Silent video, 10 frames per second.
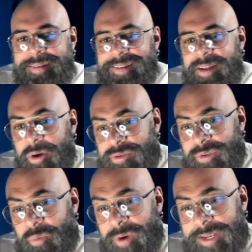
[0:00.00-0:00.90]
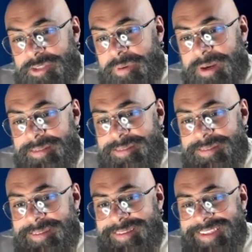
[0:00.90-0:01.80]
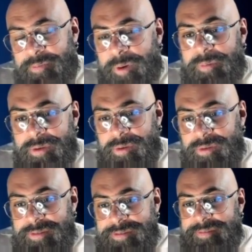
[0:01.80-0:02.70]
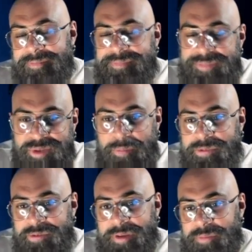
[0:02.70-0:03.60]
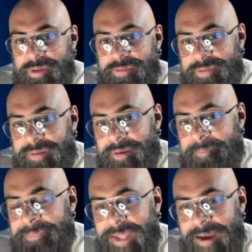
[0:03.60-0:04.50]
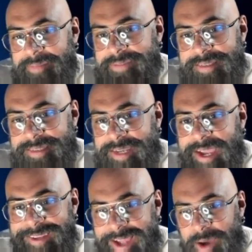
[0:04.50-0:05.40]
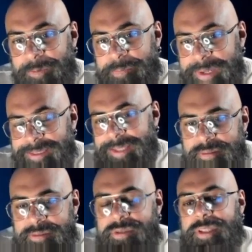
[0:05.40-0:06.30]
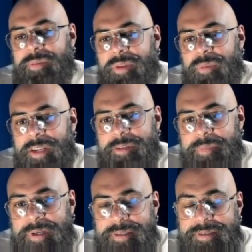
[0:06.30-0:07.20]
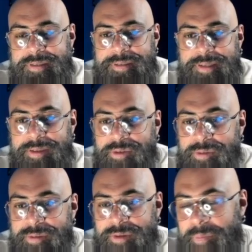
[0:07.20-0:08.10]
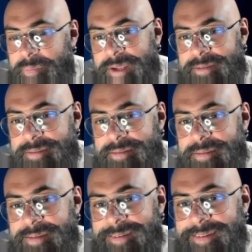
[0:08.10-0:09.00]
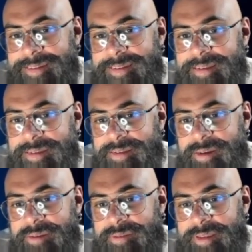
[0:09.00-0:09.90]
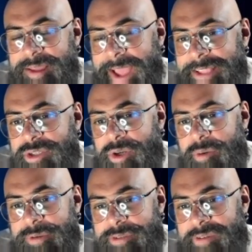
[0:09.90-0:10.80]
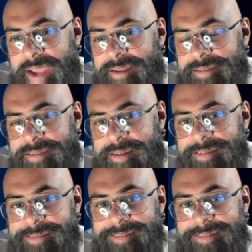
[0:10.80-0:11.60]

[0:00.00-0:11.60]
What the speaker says: Also, the 1-inch punch is probably Law's top 3 move. After the slide, I would pick this. You see with the 1-inch punch, you're plus, you know, and you go into dragon stance.